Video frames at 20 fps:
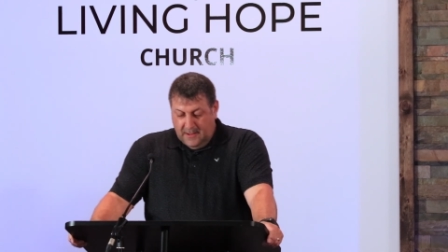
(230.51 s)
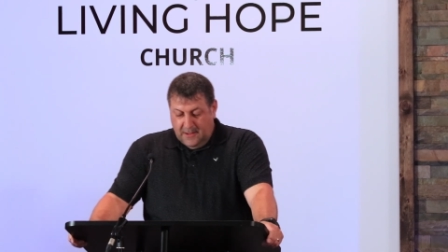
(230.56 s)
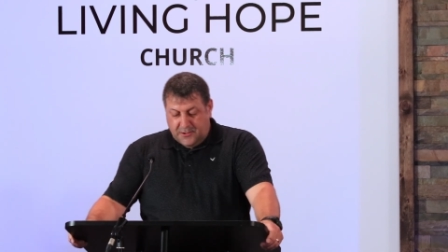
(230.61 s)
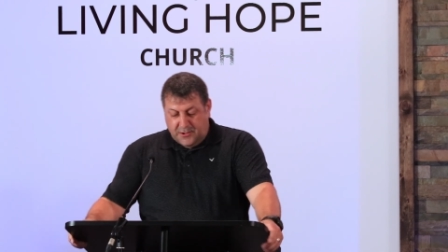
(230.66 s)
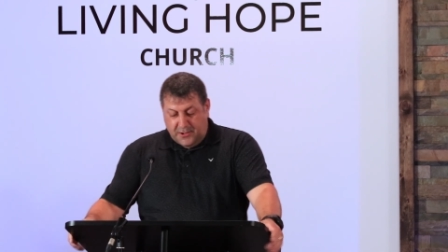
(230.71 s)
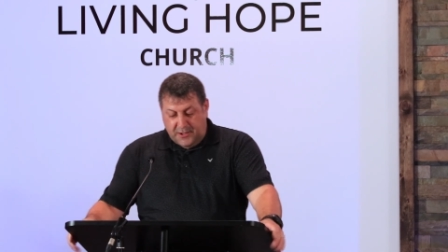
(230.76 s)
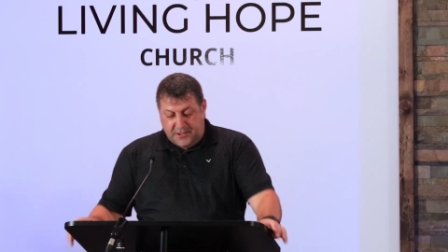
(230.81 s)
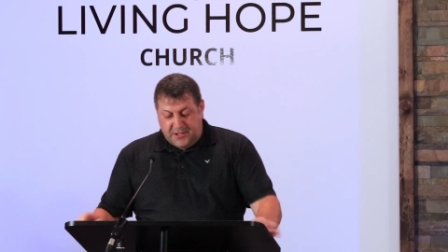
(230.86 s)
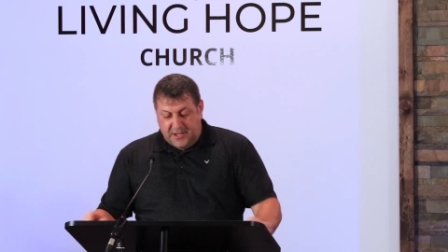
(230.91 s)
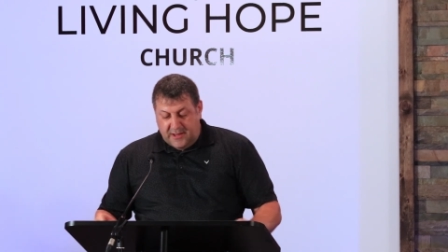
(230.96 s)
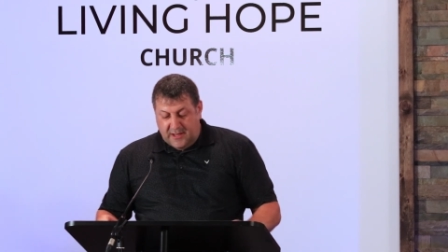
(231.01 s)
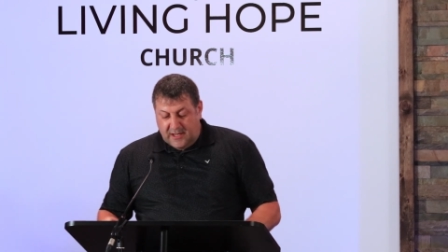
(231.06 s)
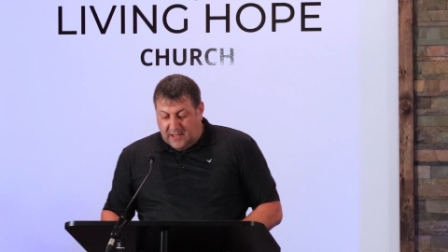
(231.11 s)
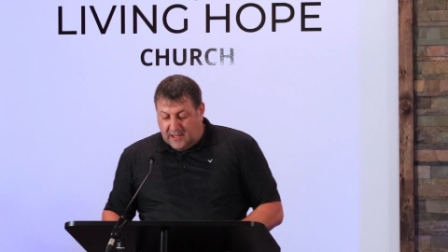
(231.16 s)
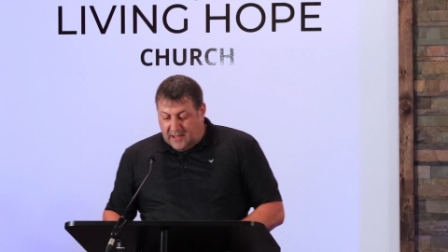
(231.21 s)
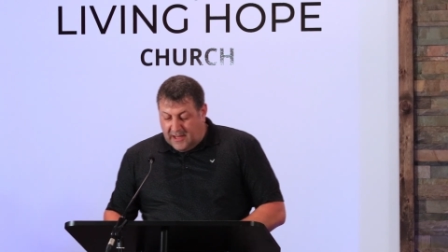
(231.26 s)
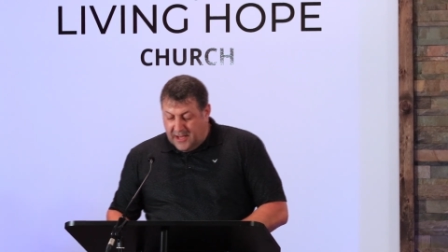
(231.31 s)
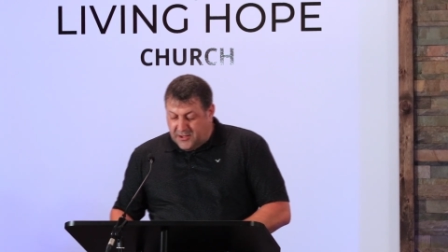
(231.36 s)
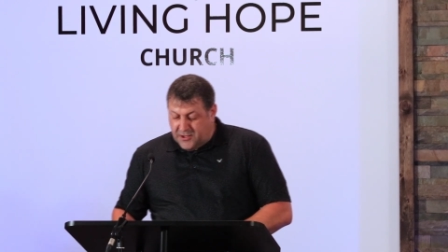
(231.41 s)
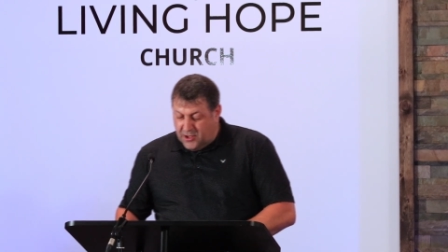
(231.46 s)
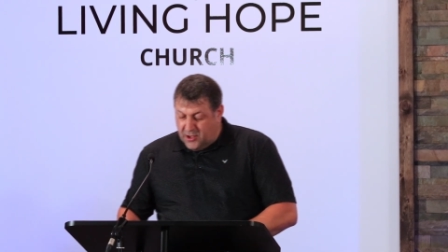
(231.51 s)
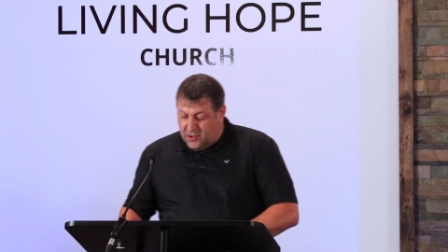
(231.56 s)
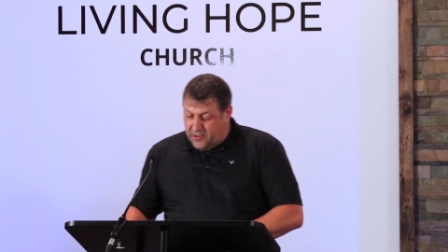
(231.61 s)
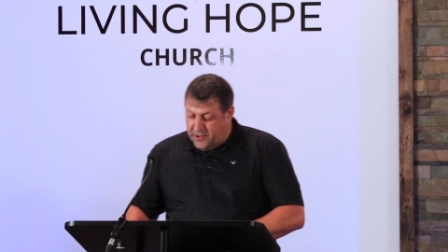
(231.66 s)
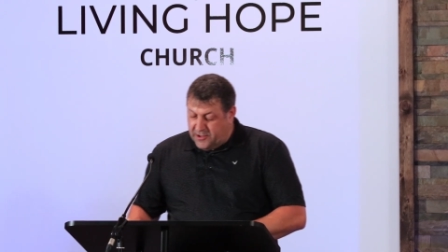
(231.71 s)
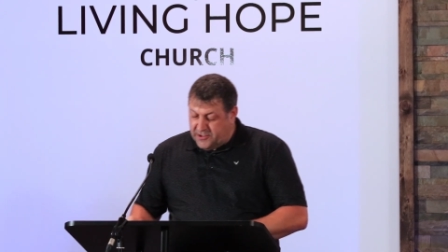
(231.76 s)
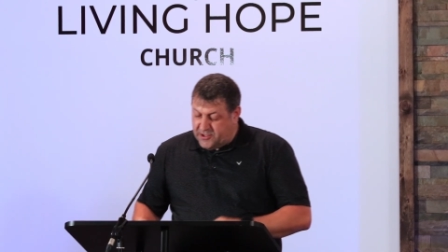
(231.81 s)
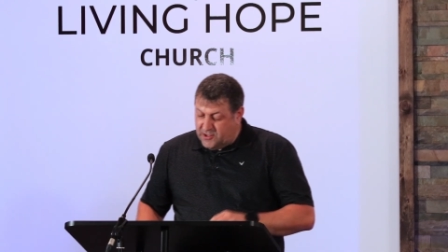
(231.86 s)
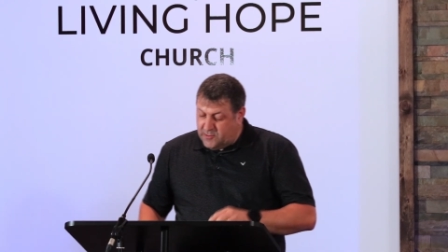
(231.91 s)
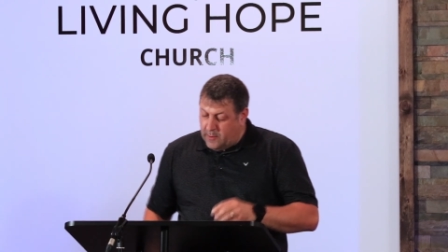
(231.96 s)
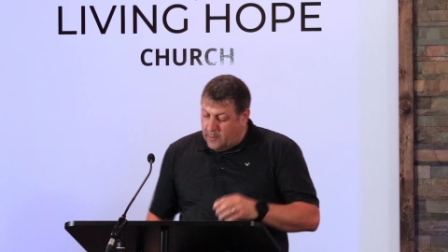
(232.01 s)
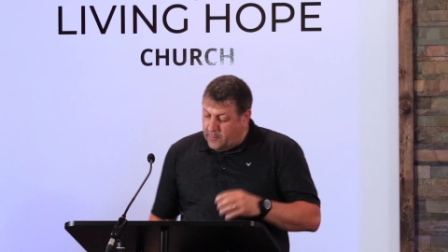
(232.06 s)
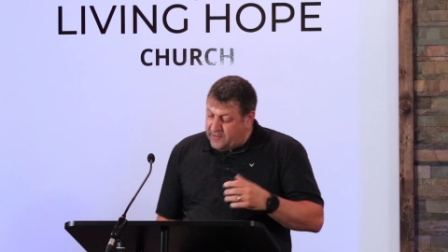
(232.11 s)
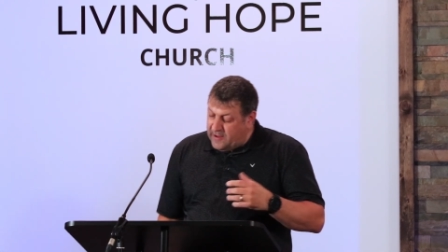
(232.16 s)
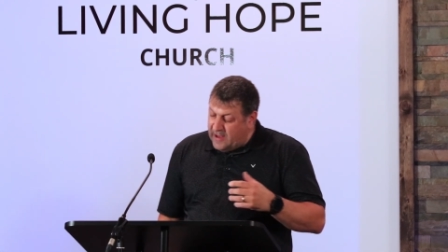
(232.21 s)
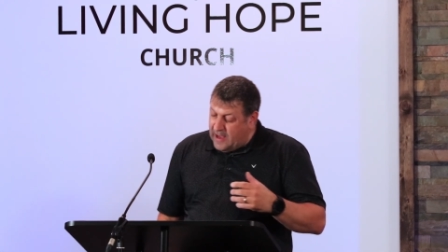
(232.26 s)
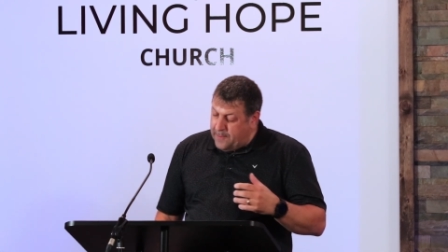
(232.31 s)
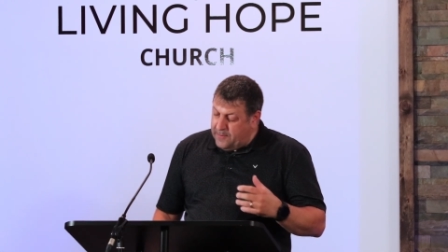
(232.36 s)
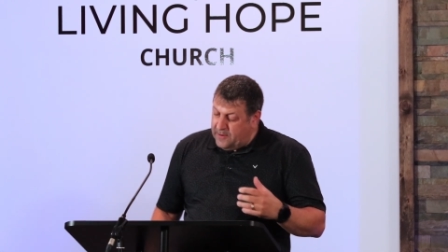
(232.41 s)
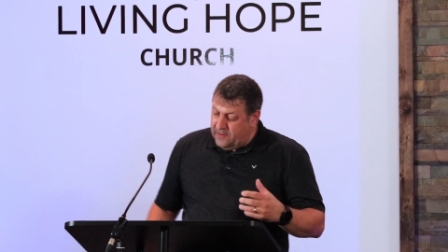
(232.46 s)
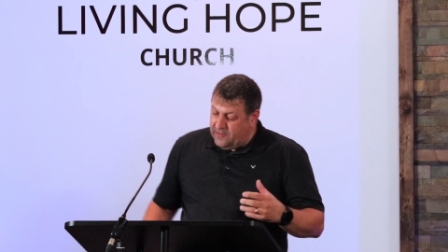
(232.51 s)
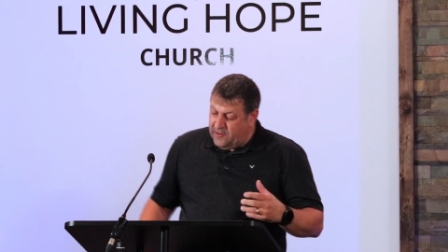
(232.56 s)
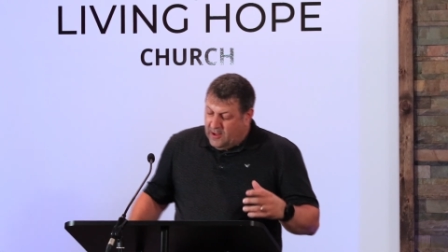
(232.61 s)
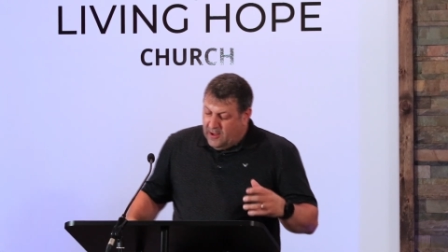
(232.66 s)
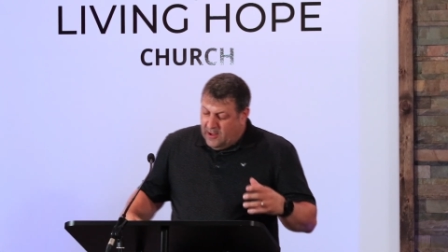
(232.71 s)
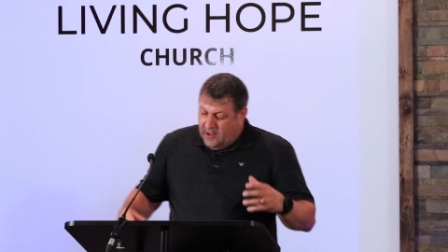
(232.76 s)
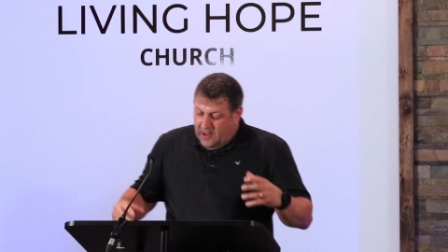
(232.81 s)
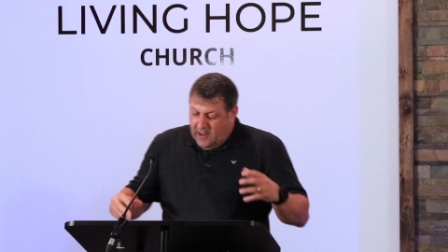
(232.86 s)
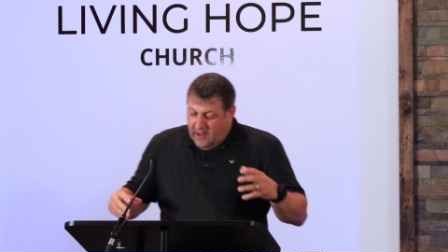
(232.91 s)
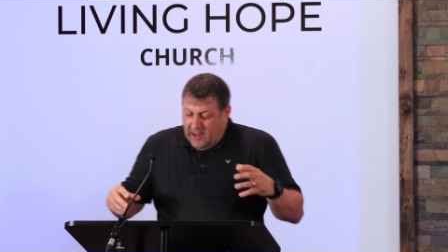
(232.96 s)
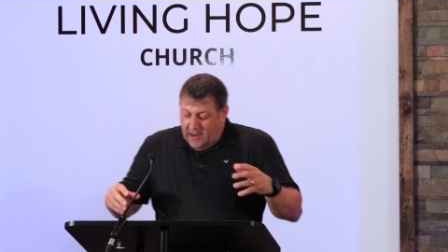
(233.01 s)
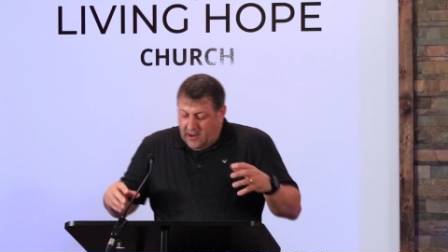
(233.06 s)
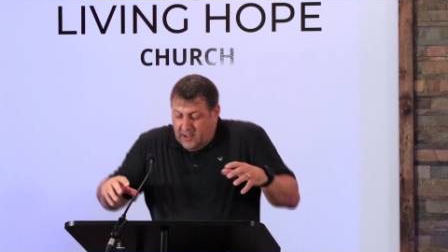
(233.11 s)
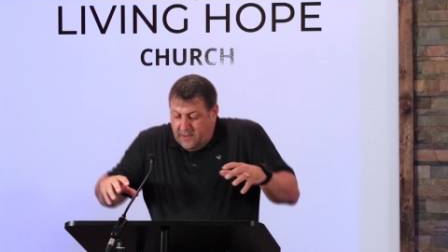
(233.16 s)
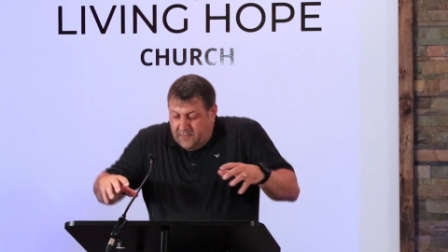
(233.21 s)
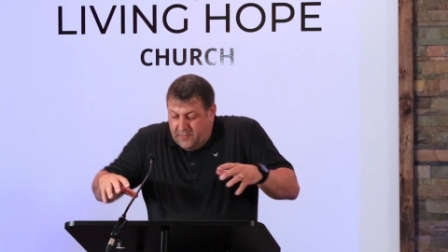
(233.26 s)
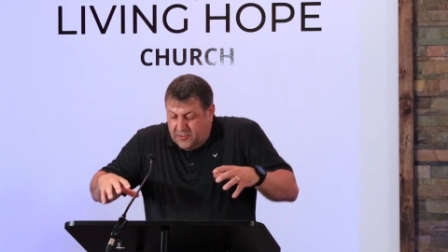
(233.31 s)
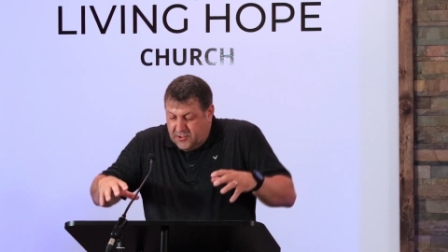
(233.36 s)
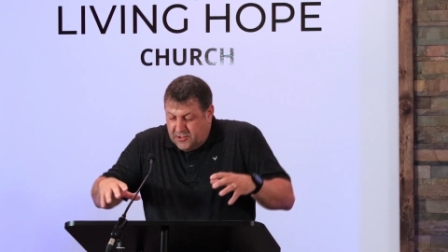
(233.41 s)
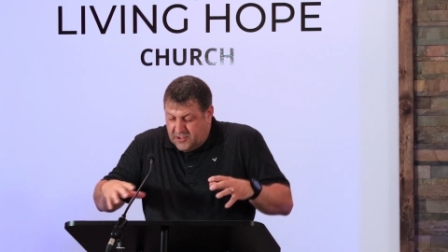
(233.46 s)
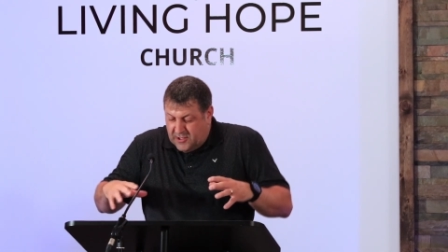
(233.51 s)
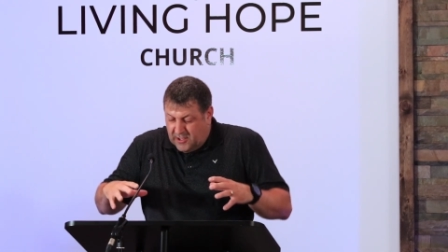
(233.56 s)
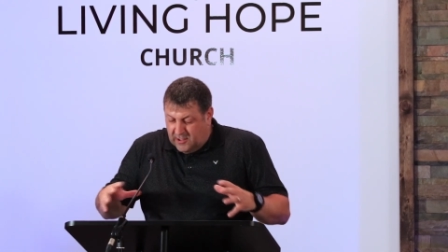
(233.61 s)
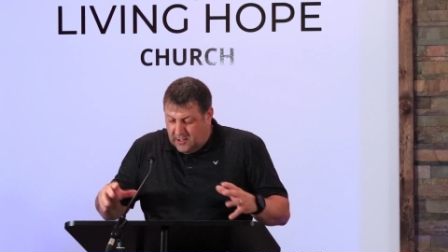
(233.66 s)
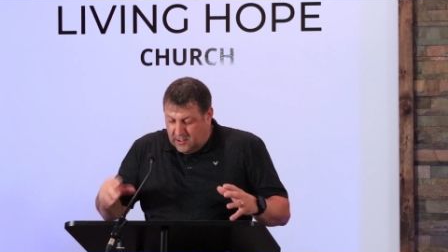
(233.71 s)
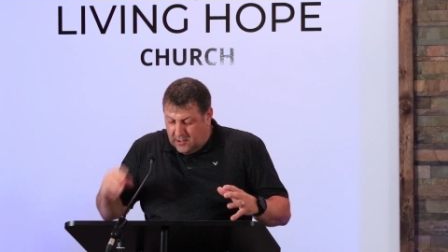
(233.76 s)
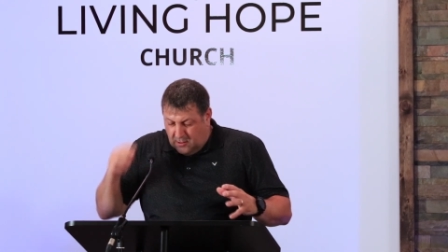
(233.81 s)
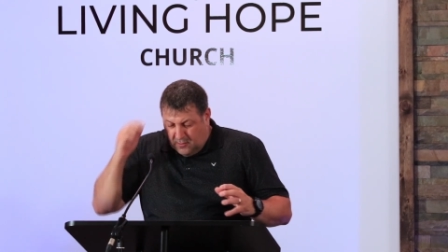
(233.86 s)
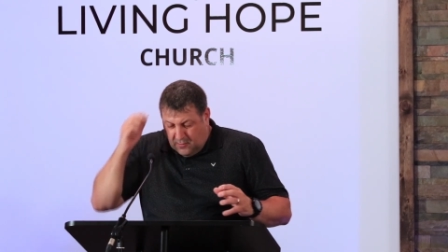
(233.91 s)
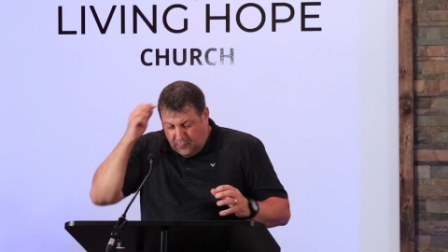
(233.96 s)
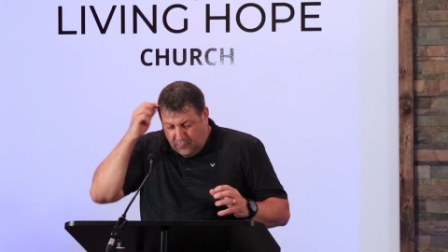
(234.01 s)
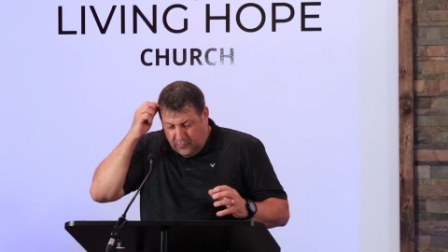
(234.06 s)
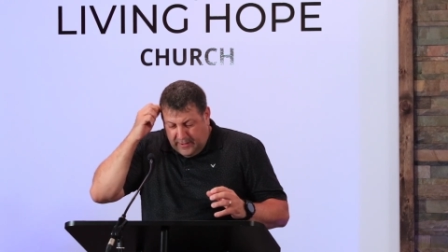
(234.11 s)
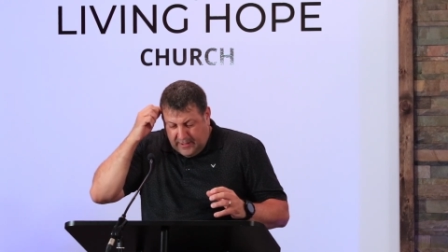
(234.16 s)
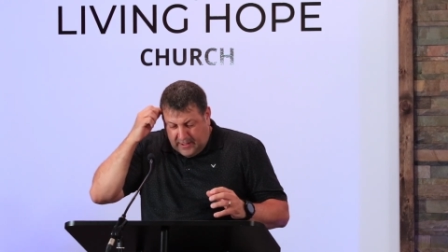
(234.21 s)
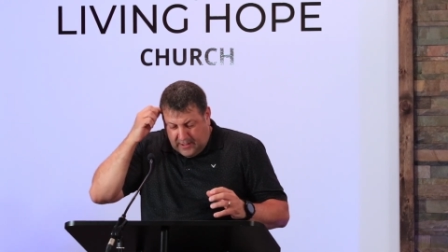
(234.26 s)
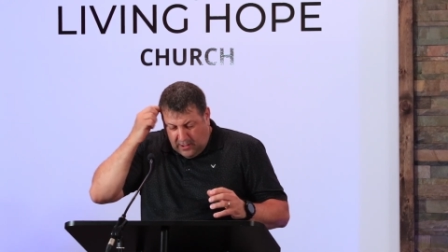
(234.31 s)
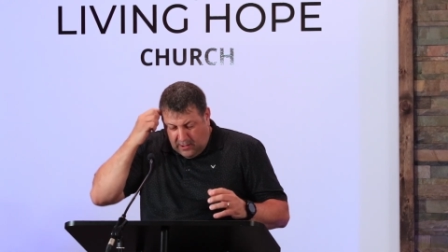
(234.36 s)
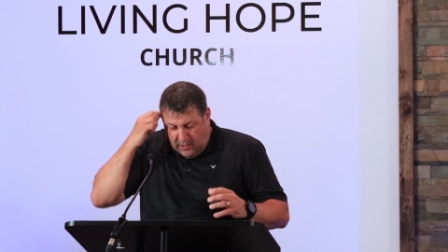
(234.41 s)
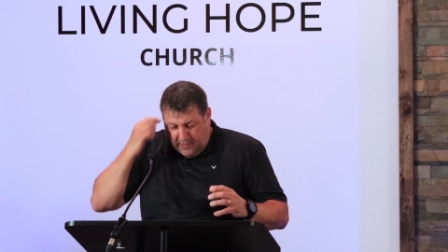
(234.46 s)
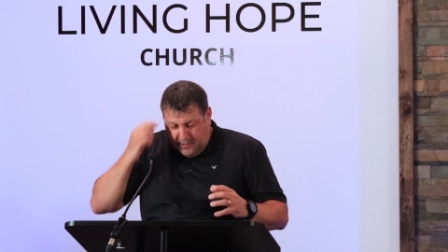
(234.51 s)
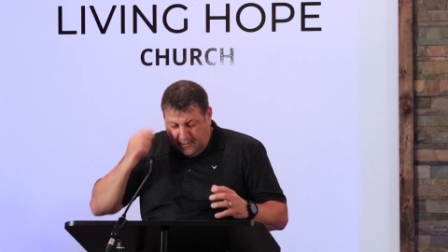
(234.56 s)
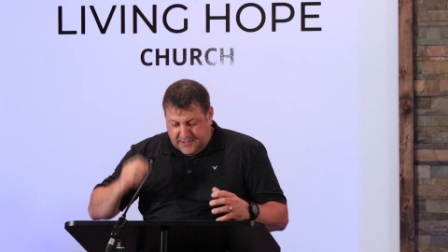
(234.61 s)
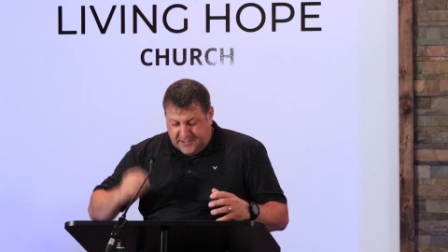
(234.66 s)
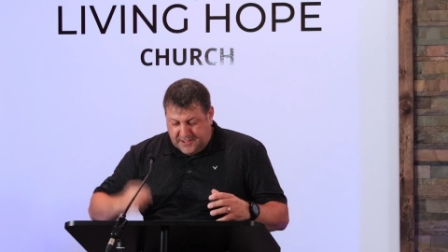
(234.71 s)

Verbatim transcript: So you see, the Galatian Christians, what was happening is, and I'll give you just a little recall here.